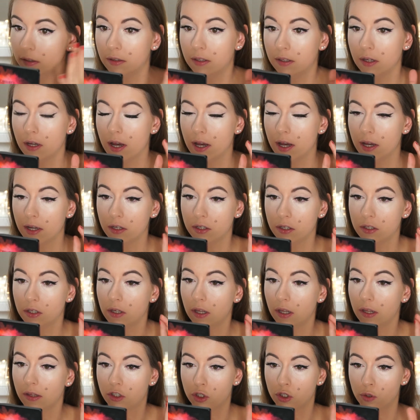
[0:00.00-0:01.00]
The
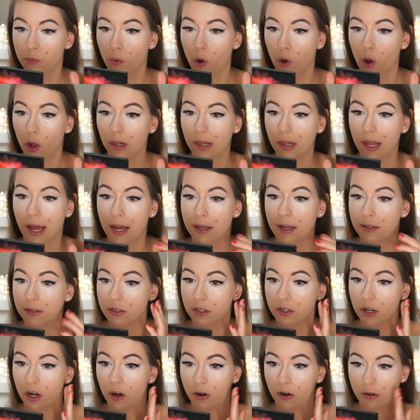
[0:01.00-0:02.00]
small
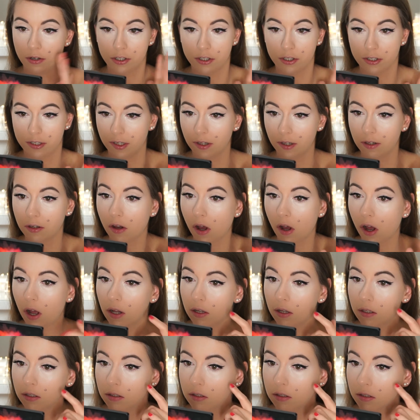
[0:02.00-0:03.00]
lines are still gone,